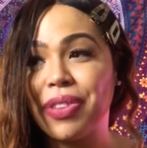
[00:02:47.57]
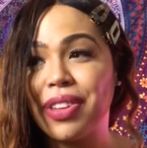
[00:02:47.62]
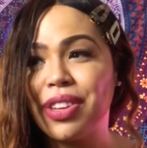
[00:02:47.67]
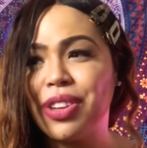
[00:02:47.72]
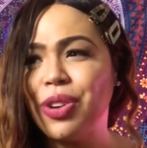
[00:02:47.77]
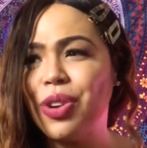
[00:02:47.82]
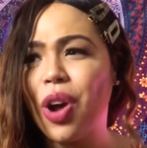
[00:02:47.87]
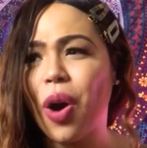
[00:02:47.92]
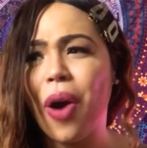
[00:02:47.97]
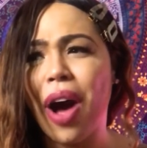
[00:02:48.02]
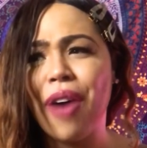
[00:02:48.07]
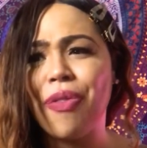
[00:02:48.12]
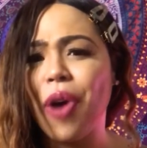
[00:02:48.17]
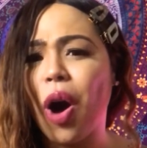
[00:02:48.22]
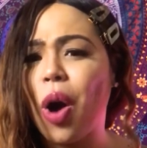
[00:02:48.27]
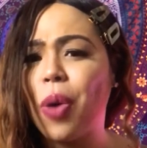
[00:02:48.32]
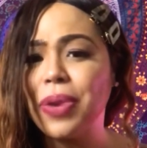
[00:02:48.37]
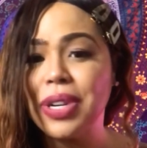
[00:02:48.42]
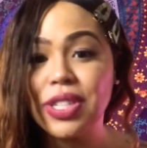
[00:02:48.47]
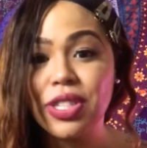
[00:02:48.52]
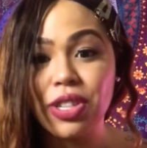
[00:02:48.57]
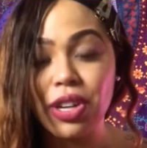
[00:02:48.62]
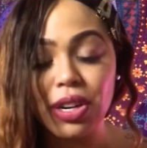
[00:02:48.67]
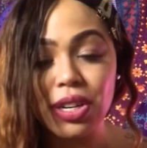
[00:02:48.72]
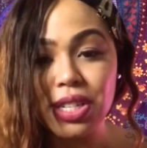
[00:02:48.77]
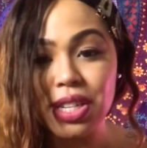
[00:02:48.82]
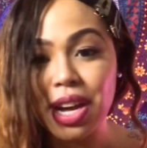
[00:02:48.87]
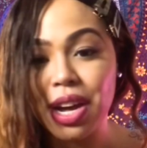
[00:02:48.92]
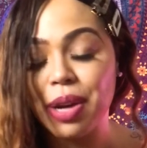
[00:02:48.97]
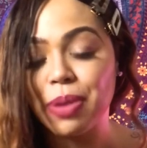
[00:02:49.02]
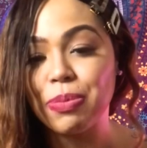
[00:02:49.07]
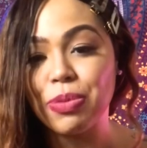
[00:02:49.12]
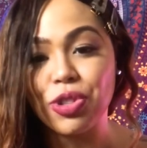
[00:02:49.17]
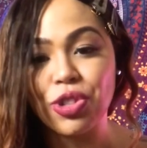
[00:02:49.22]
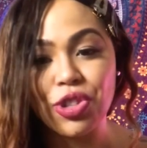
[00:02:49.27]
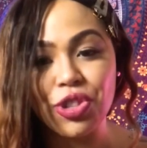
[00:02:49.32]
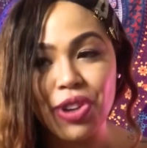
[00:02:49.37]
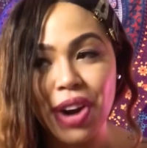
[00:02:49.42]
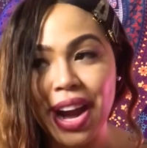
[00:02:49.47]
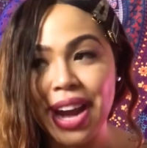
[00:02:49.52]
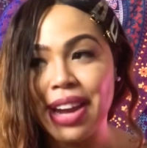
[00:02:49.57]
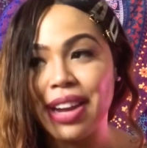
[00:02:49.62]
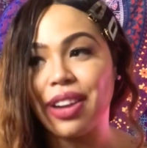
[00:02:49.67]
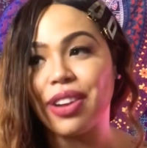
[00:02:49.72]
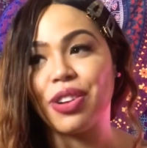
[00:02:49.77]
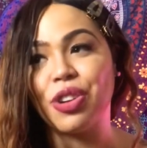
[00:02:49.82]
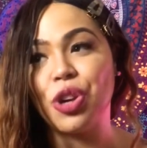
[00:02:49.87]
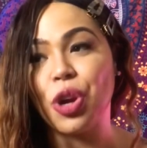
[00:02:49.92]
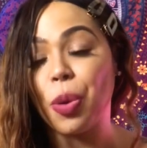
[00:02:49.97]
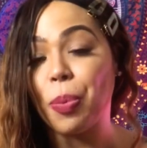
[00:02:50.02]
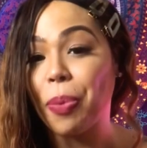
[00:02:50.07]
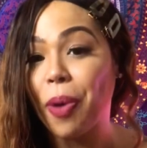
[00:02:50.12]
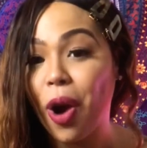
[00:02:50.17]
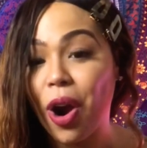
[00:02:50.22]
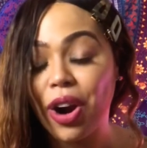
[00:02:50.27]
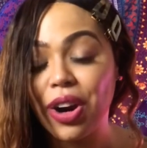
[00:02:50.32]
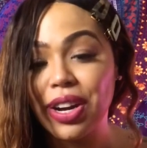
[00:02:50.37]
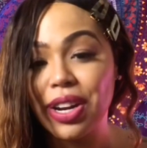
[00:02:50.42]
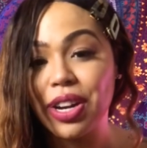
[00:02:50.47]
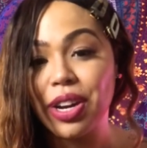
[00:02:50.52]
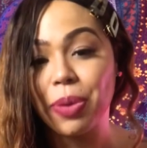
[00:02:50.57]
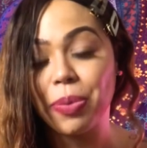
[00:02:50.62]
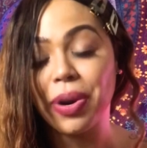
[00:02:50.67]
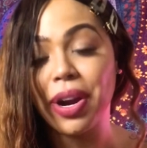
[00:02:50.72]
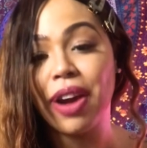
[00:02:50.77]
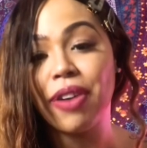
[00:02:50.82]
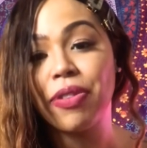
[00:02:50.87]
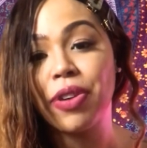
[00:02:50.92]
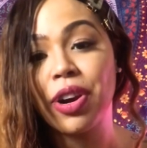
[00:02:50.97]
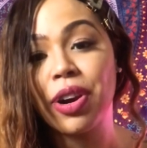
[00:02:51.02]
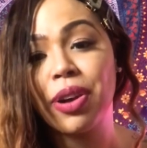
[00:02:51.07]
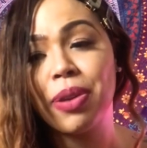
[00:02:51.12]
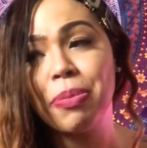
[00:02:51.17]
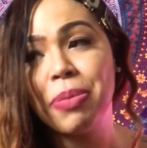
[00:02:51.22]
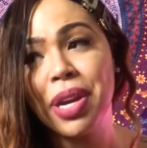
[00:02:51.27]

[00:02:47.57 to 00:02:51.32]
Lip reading: You know, I've always turned up, drank, you know, partied or whatever.